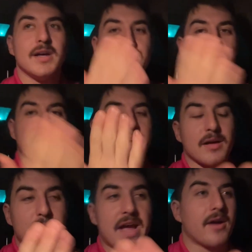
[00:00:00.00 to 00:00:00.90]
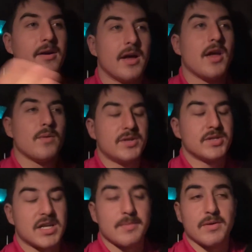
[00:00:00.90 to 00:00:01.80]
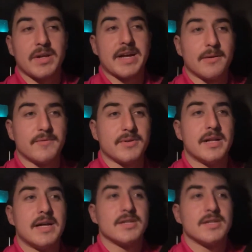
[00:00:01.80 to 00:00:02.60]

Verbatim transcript: so they can compare, which is going to be really helpful.